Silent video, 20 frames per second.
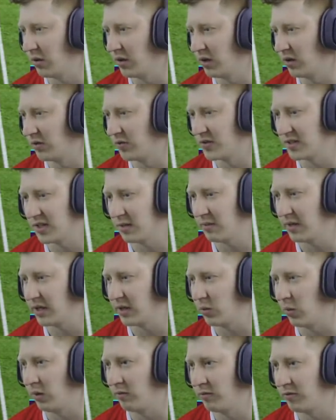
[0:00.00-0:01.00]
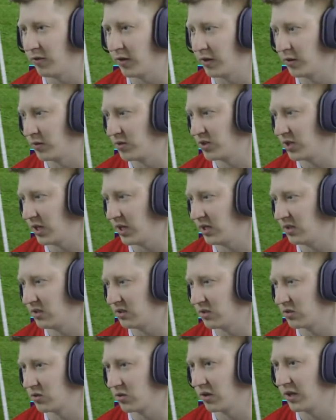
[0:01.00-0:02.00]
going off as they make one final
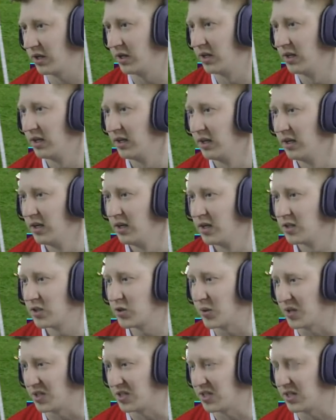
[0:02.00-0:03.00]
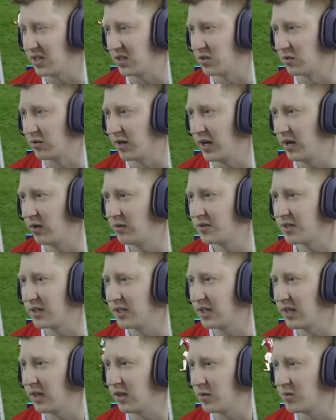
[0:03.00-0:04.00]
change to try and switch things around
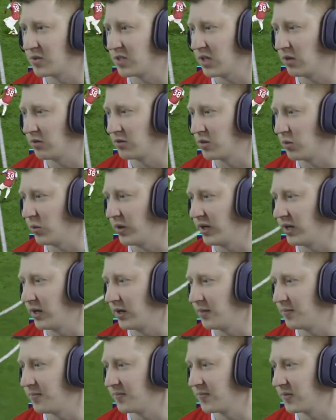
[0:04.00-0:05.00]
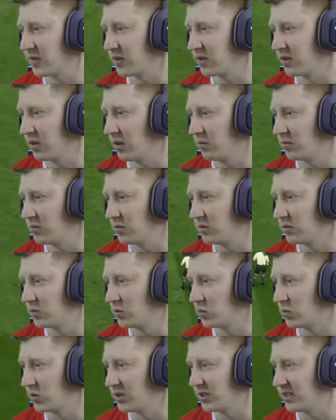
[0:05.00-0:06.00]
and get themselves a winner. I'm
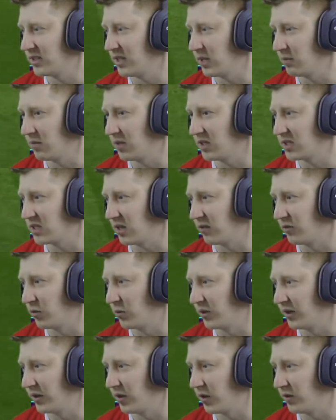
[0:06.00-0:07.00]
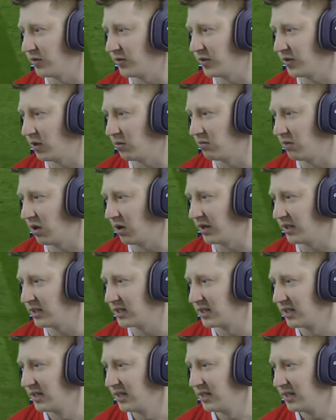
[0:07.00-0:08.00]
wanting to get myself a winner though, if you don't
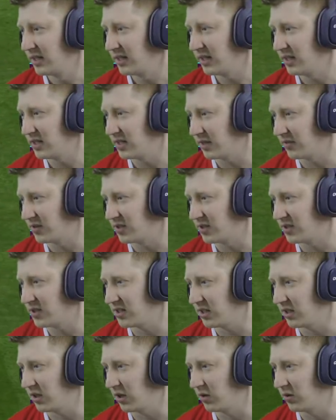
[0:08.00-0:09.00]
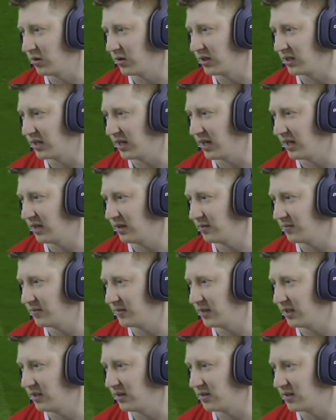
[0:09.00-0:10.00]
mind. Here's Evertonio again
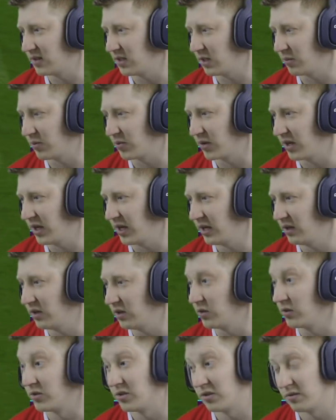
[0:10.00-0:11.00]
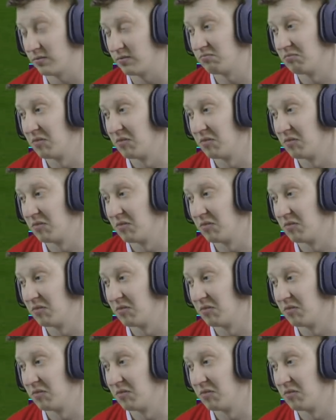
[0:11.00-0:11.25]
into Cyprien, who's